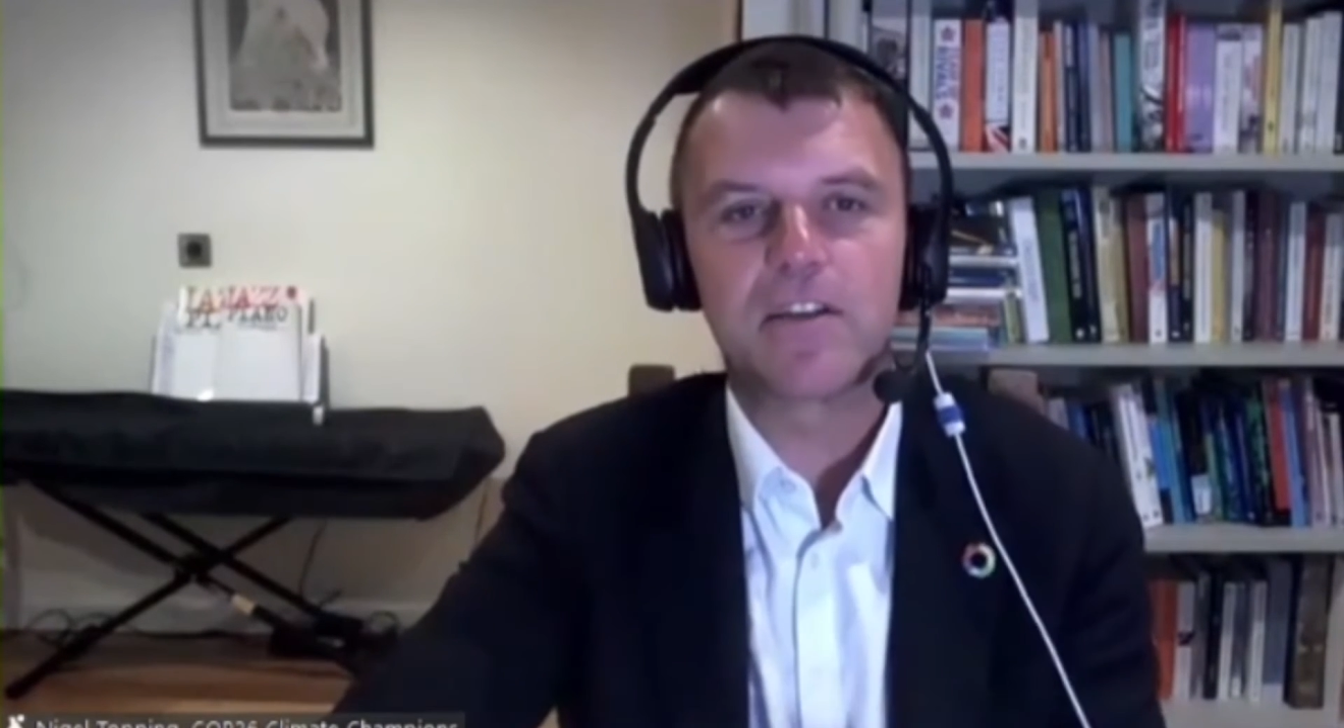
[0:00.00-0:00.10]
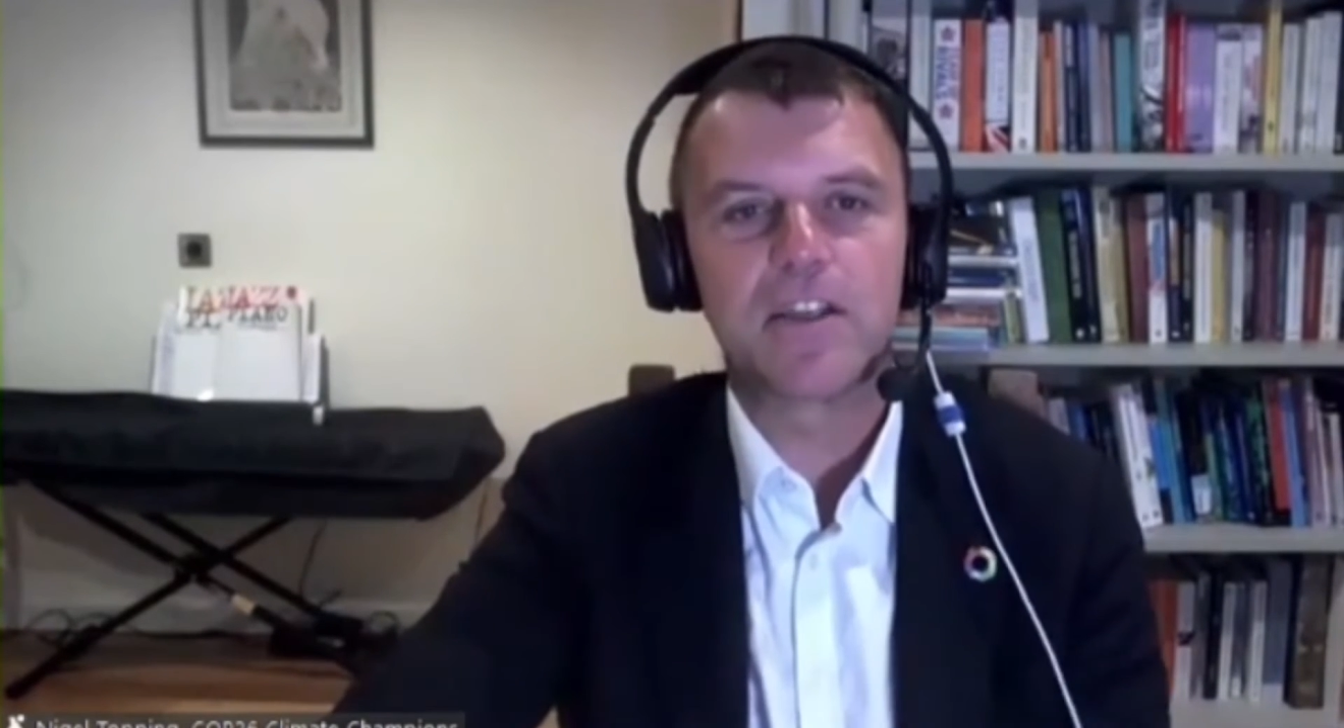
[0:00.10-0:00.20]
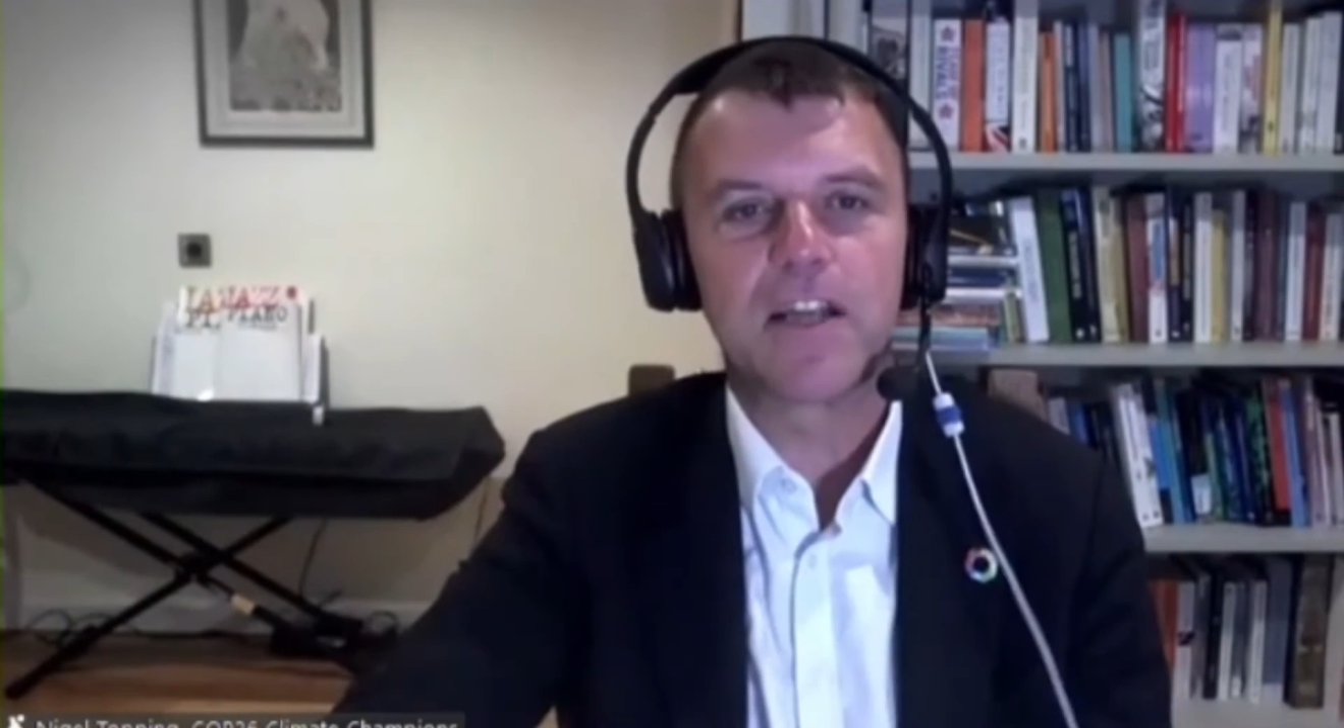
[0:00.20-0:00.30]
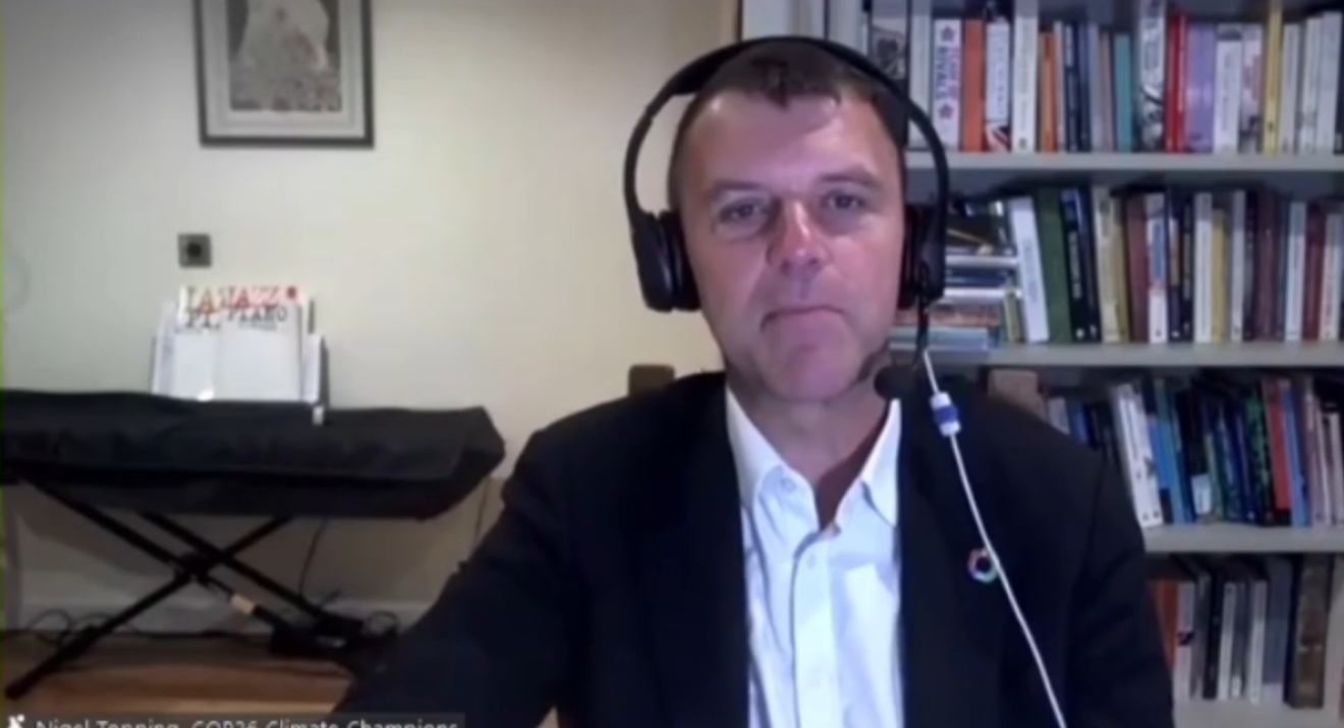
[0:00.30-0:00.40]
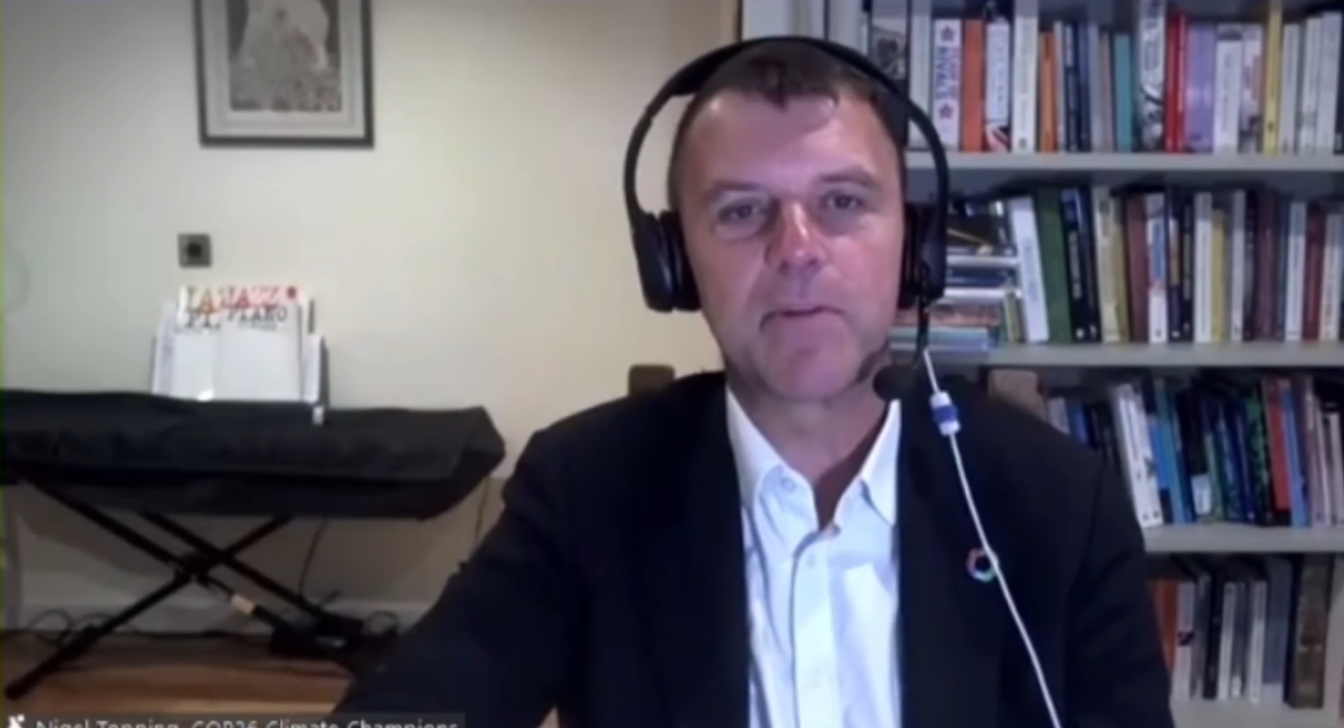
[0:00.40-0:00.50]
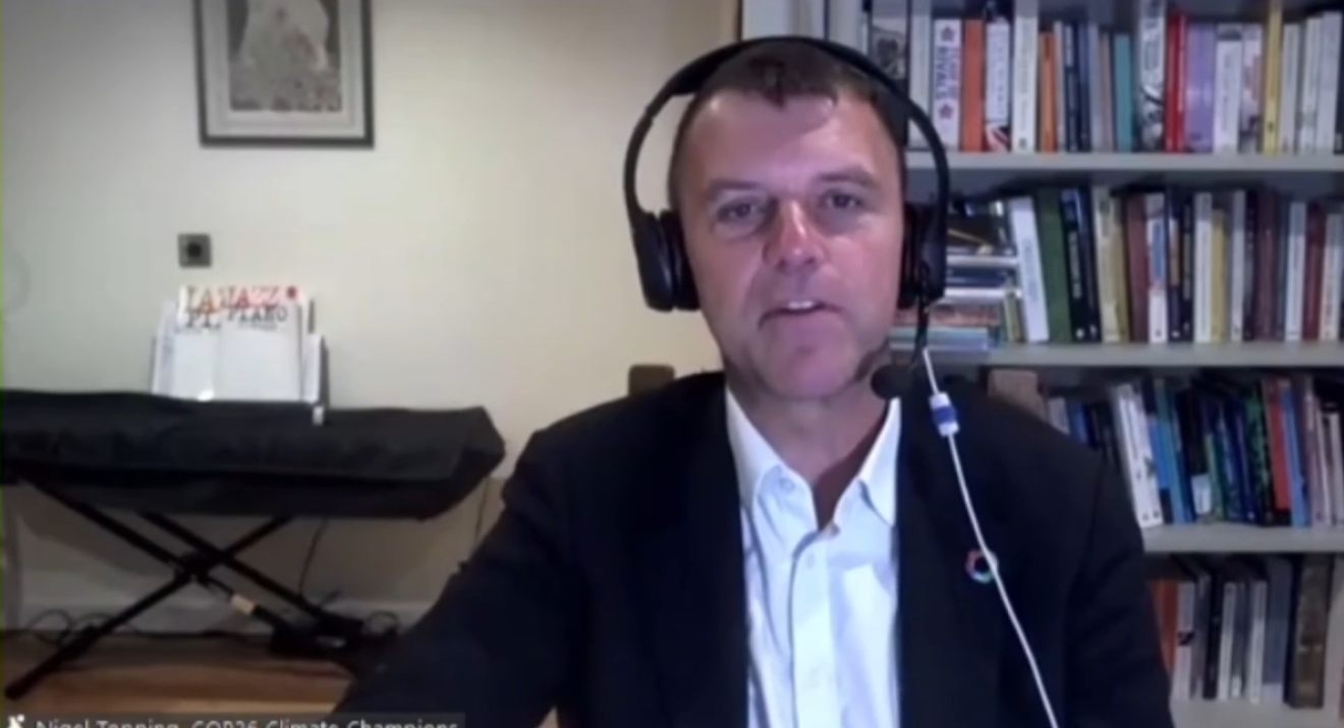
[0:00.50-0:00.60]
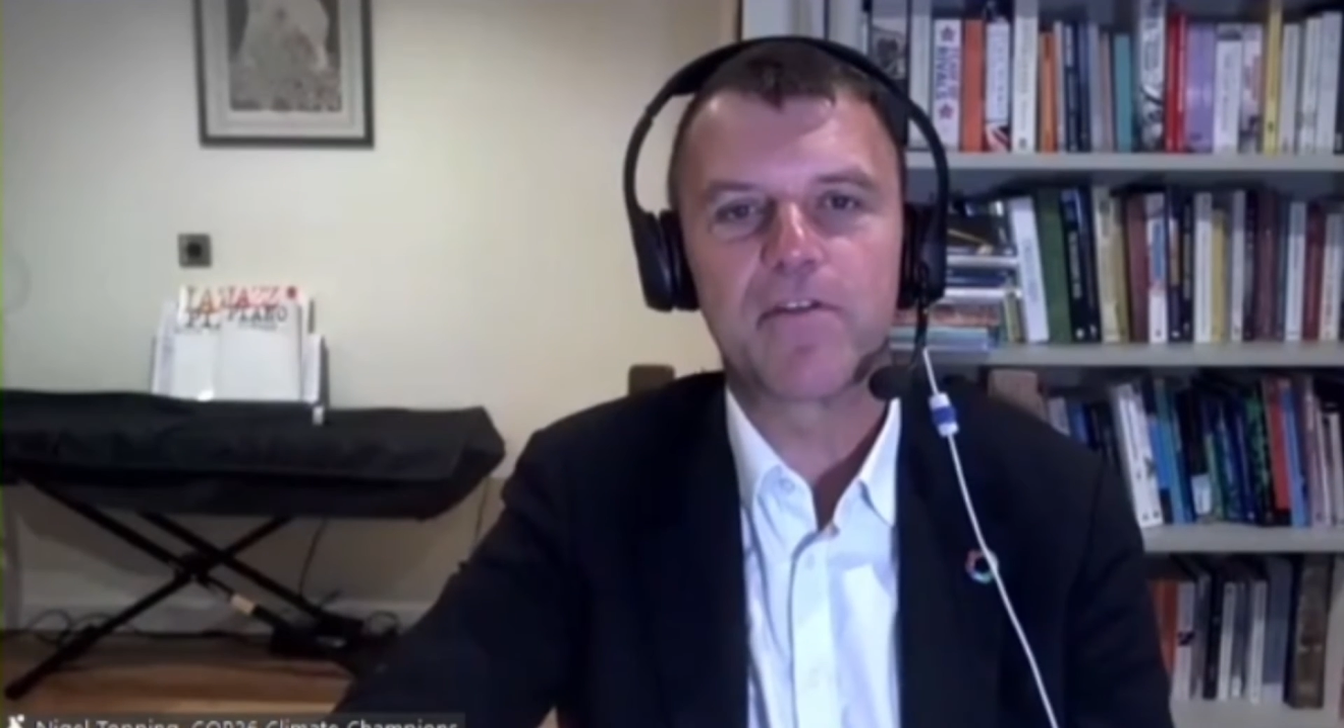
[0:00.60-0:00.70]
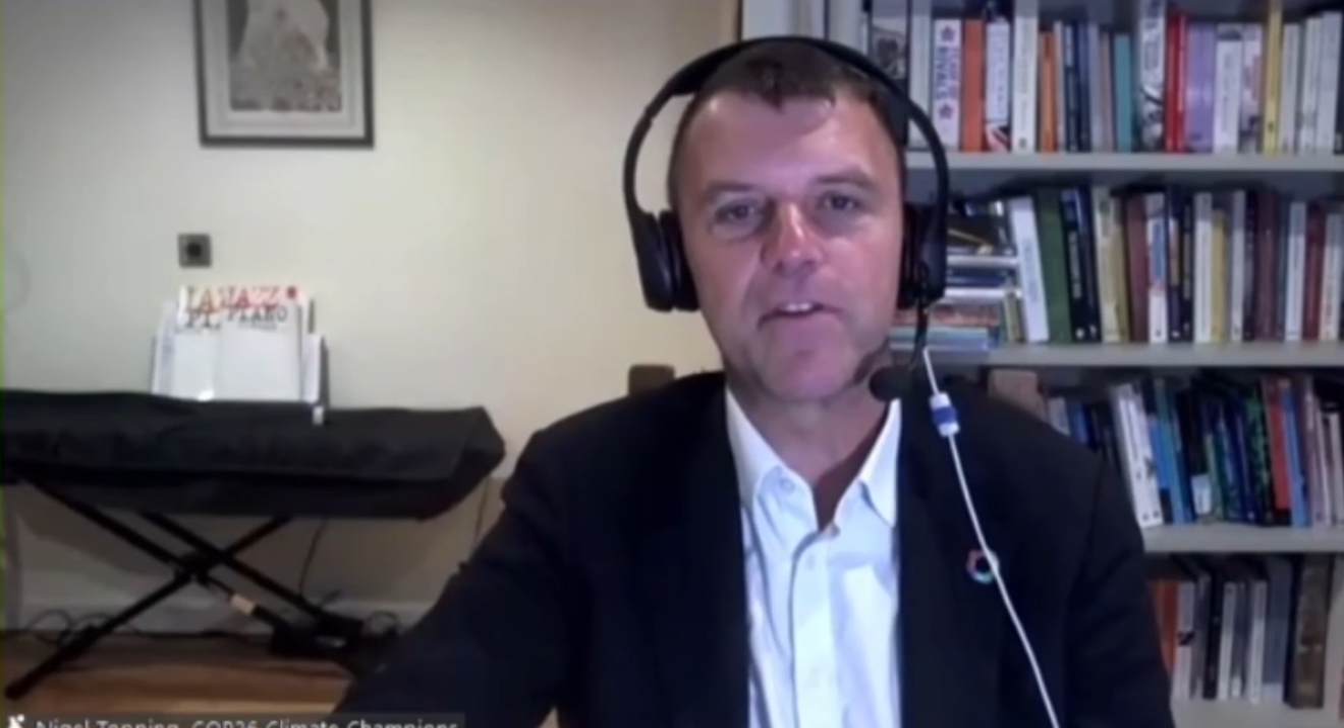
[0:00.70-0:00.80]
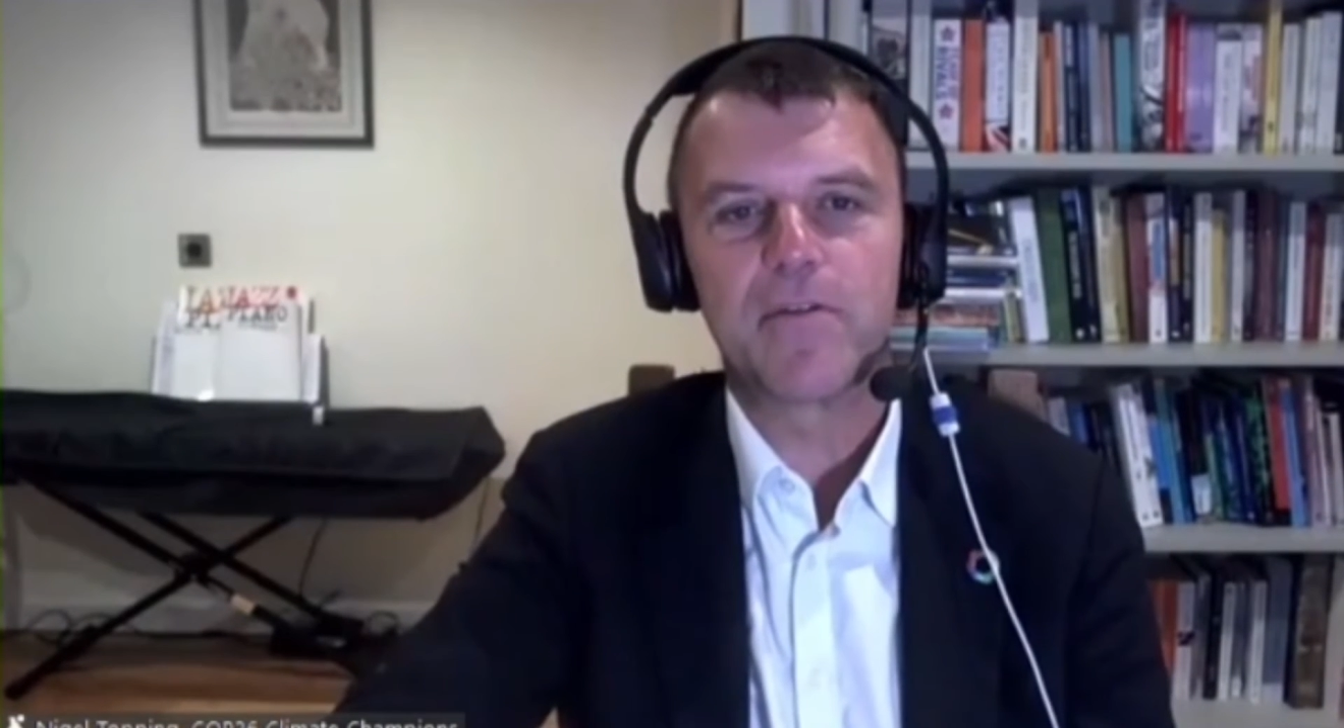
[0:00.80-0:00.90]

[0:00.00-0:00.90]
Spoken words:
to name but a few.